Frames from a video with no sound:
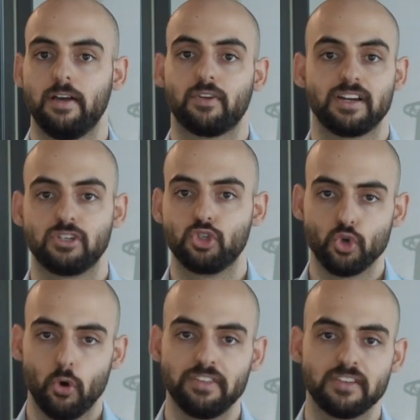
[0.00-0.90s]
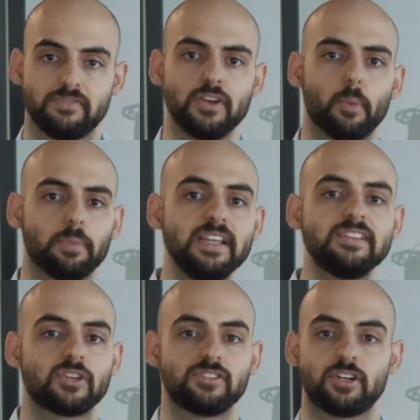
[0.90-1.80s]
If you guys enjoyed this video,
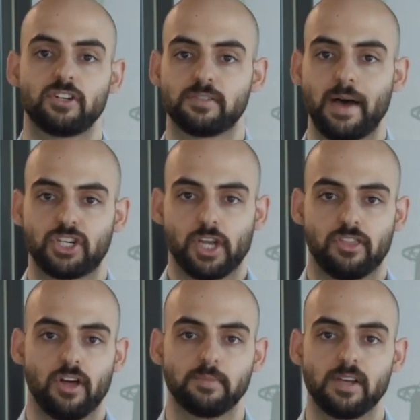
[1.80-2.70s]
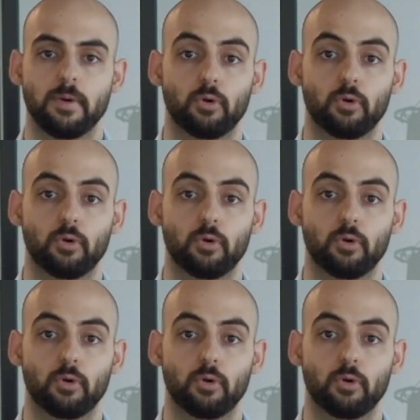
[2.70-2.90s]
please consider smashing a thumbs up.